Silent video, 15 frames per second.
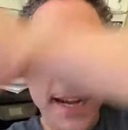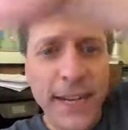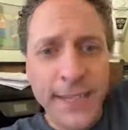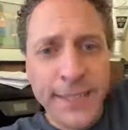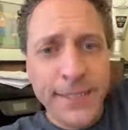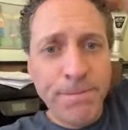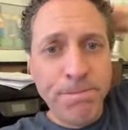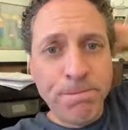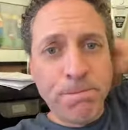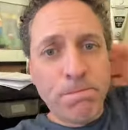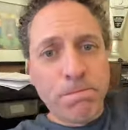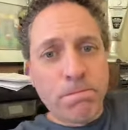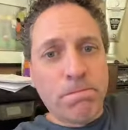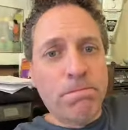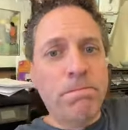
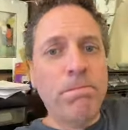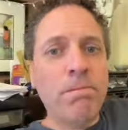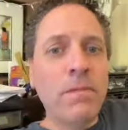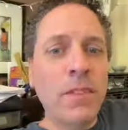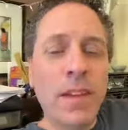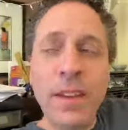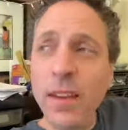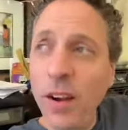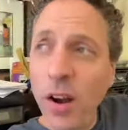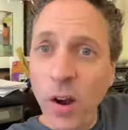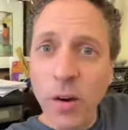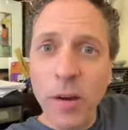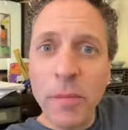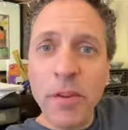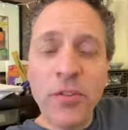
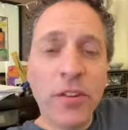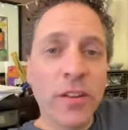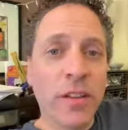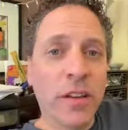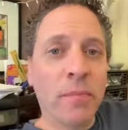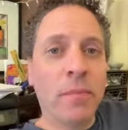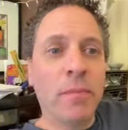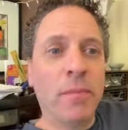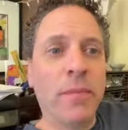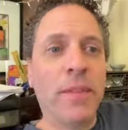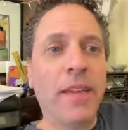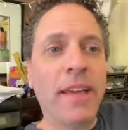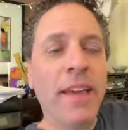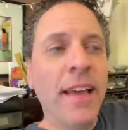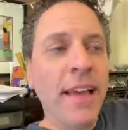know, I mean, it shouldn't look.
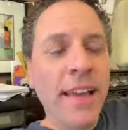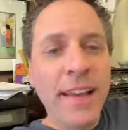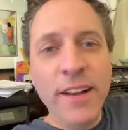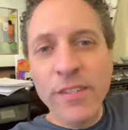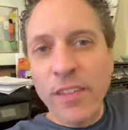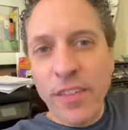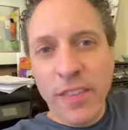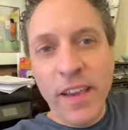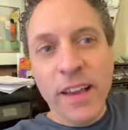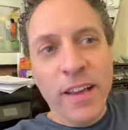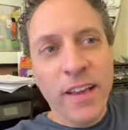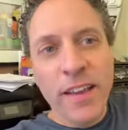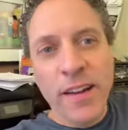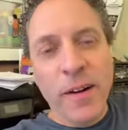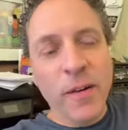Here's the thing,
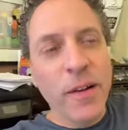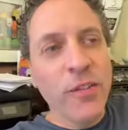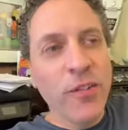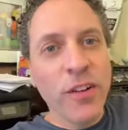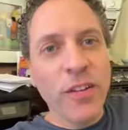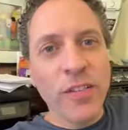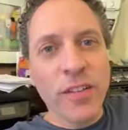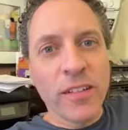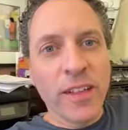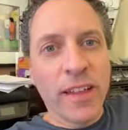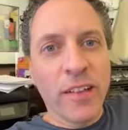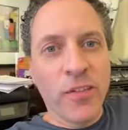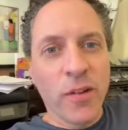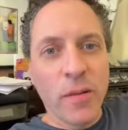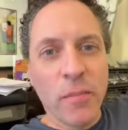you know, it shouldn't look
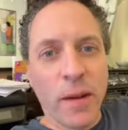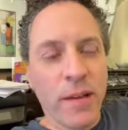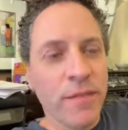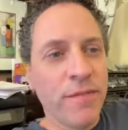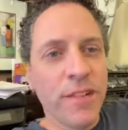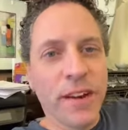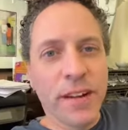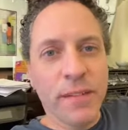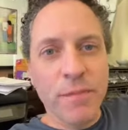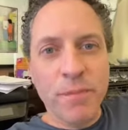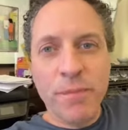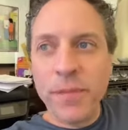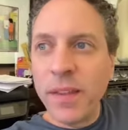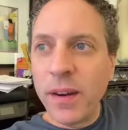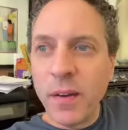like it's written by a
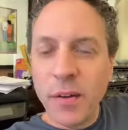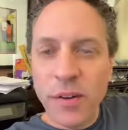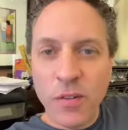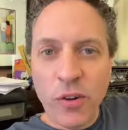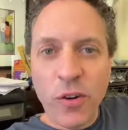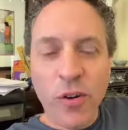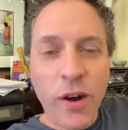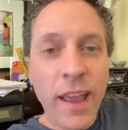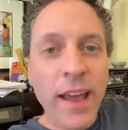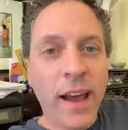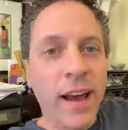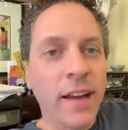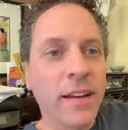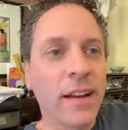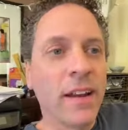freaking, you know, in
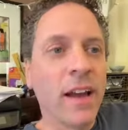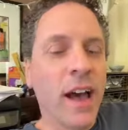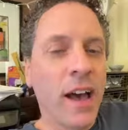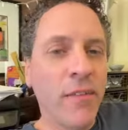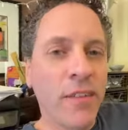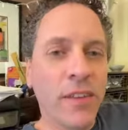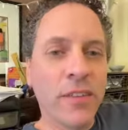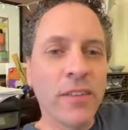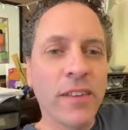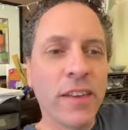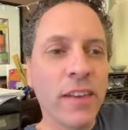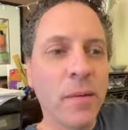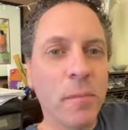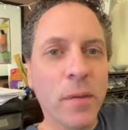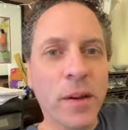crayon,
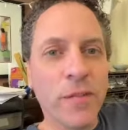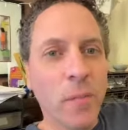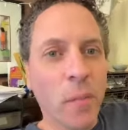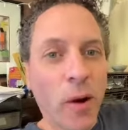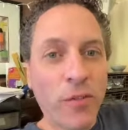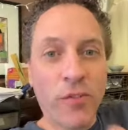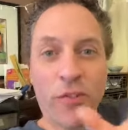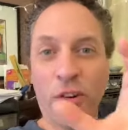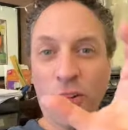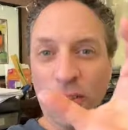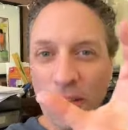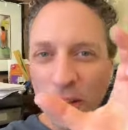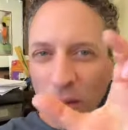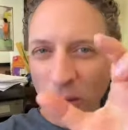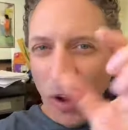obviously, but if the margins are a
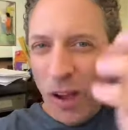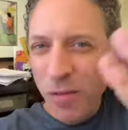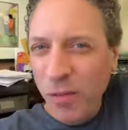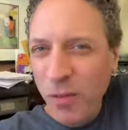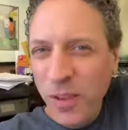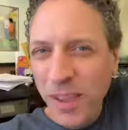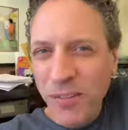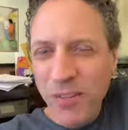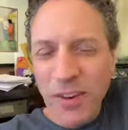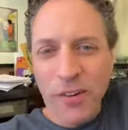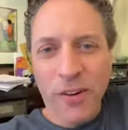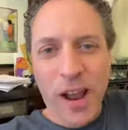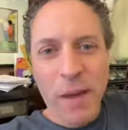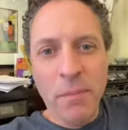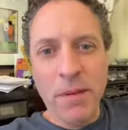little off, who gives a
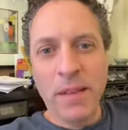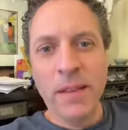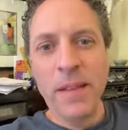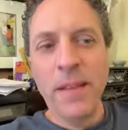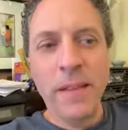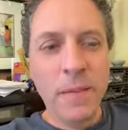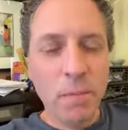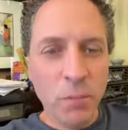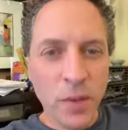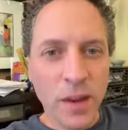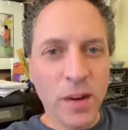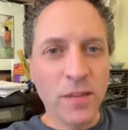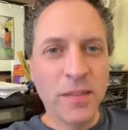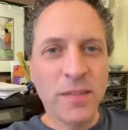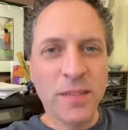crap? You
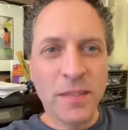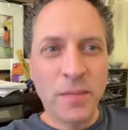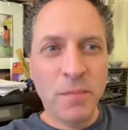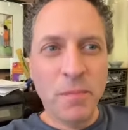know,